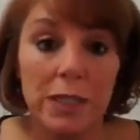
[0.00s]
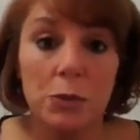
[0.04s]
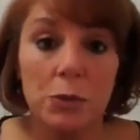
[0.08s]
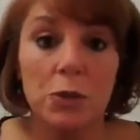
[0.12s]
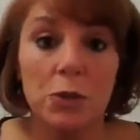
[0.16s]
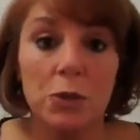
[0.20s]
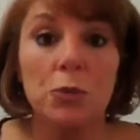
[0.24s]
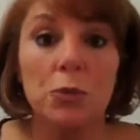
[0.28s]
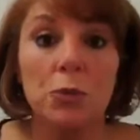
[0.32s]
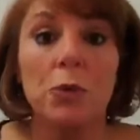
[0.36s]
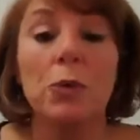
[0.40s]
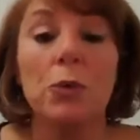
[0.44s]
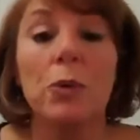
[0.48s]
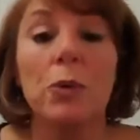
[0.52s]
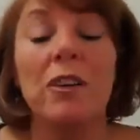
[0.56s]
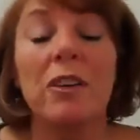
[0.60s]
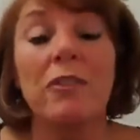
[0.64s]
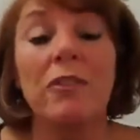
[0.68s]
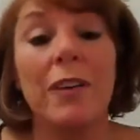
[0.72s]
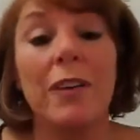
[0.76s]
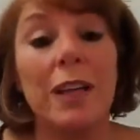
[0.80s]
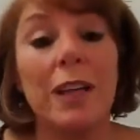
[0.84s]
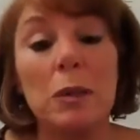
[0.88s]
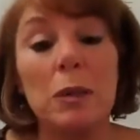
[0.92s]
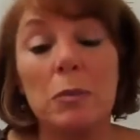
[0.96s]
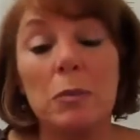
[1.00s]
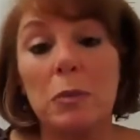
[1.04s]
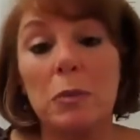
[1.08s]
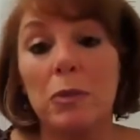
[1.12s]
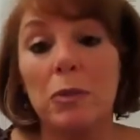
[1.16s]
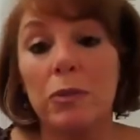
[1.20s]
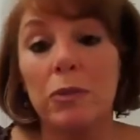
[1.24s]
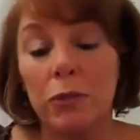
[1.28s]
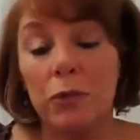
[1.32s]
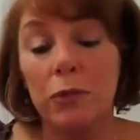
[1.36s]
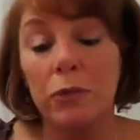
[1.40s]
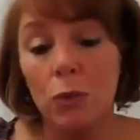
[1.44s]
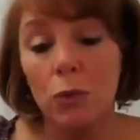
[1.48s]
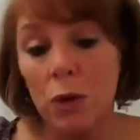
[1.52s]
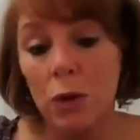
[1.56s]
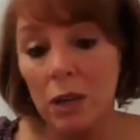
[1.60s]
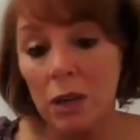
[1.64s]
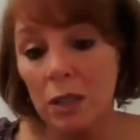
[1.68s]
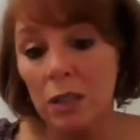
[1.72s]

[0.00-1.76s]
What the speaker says: which were available before